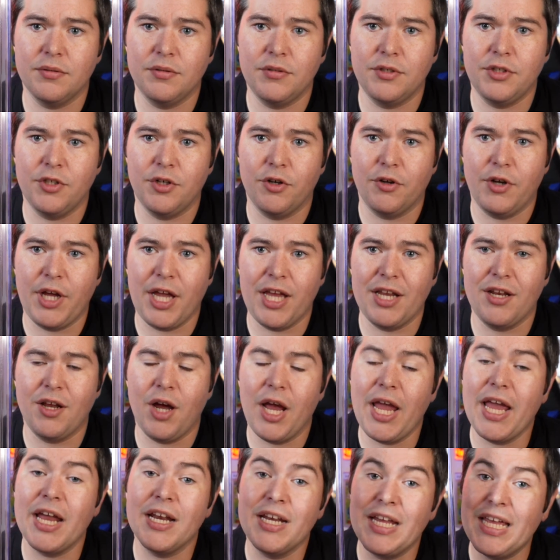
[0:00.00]

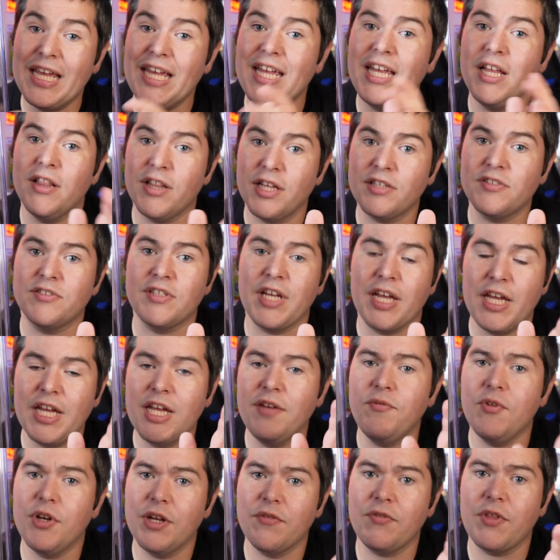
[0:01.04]
and let's say
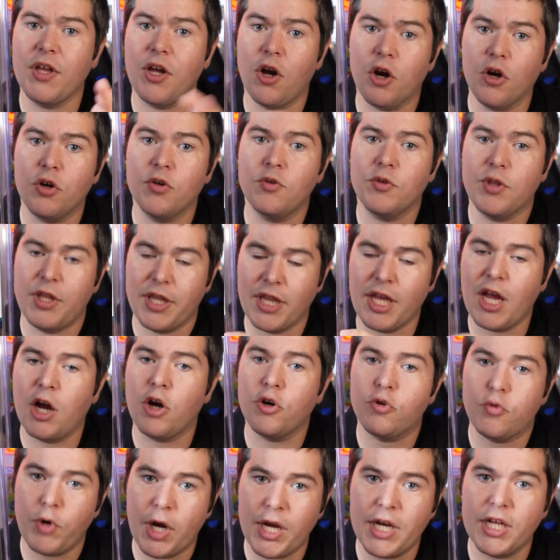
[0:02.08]
even if they
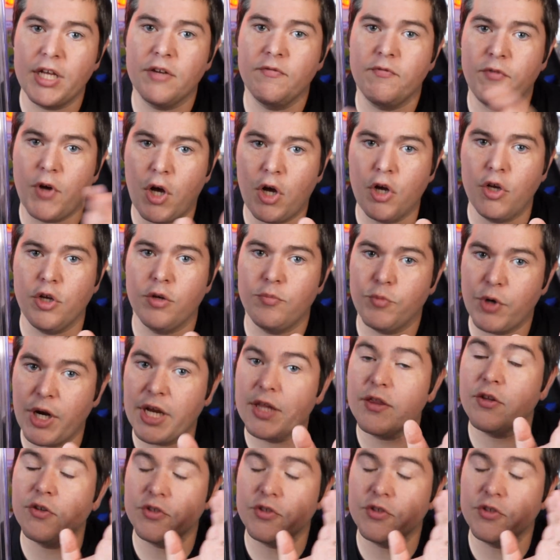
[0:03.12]
are grading in volume, right?